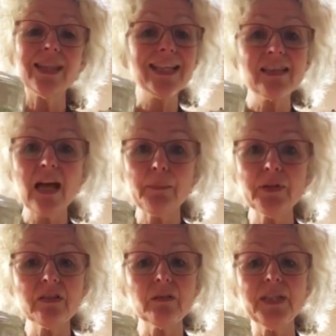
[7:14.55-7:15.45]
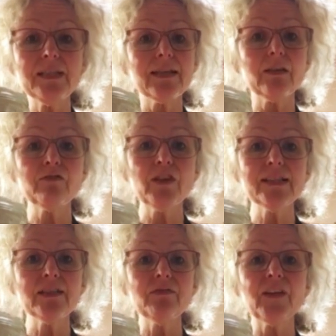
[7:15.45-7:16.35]
This happens to be
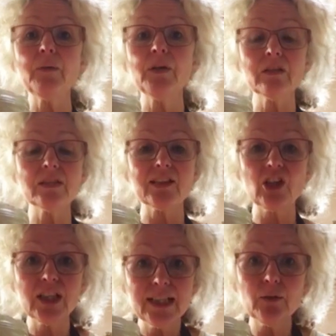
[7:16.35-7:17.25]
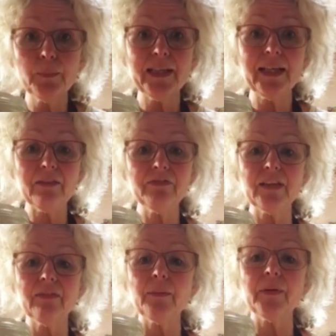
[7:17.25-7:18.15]
self-raising flour because I've got a little bit left
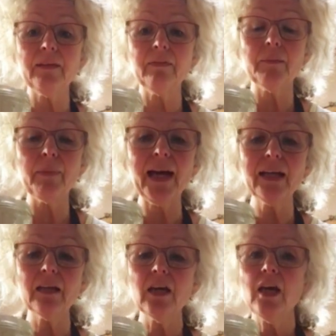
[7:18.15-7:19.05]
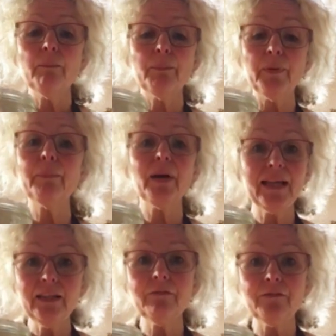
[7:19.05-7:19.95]
in the, in the bag, but
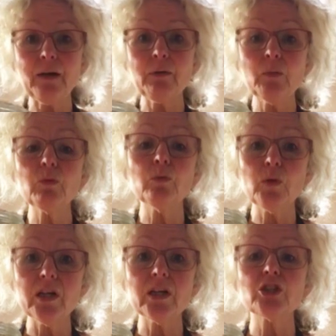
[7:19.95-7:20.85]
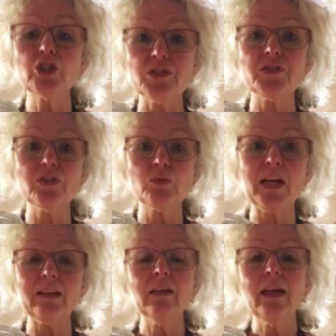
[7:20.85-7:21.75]
plain flour will work just as
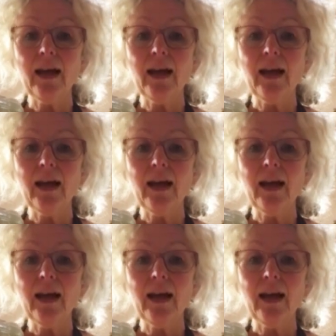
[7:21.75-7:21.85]
well.